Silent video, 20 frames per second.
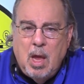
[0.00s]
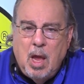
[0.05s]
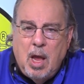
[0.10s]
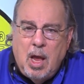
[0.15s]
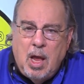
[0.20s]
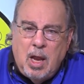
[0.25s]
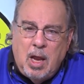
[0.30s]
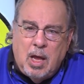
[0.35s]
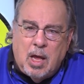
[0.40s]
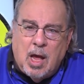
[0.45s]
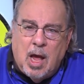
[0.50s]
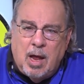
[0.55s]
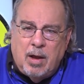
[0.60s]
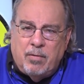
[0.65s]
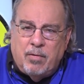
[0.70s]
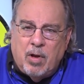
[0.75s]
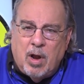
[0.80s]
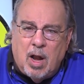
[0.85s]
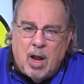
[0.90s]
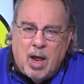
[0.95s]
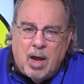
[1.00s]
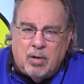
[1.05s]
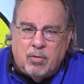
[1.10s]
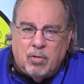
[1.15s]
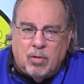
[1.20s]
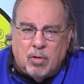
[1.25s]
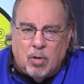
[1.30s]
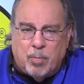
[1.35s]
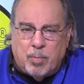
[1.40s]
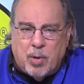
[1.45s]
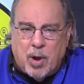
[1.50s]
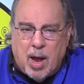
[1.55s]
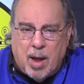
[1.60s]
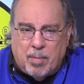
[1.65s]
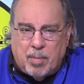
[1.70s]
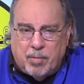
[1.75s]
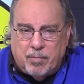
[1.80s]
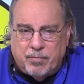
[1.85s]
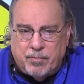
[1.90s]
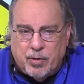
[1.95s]
Any kind of an electrical
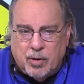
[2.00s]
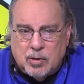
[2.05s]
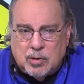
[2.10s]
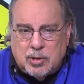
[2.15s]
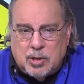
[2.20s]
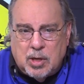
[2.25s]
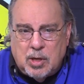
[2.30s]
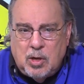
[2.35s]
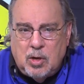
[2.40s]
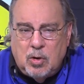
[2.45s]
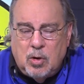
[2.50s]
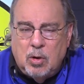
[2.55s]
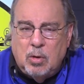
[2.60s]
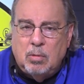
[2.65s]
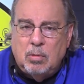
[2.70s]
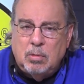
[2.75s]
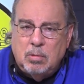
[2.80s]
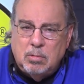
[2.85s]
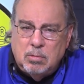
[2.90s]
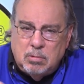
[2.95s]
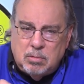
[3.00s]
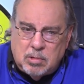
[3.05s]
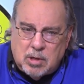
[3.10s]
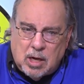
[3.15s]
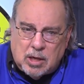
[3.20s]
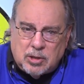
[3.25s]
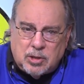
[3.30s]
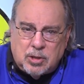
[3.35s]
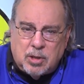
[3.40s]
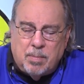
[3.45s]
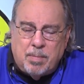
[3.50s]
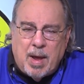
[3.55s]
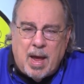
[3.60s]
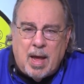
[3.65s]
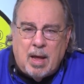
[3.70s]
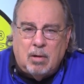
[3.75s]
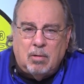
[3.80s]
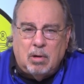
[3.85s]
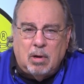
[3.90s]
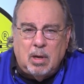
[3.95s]
problem, first thing you do, test the
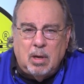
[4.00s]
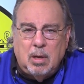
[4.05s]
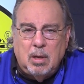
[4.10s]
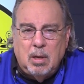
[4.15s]
battery.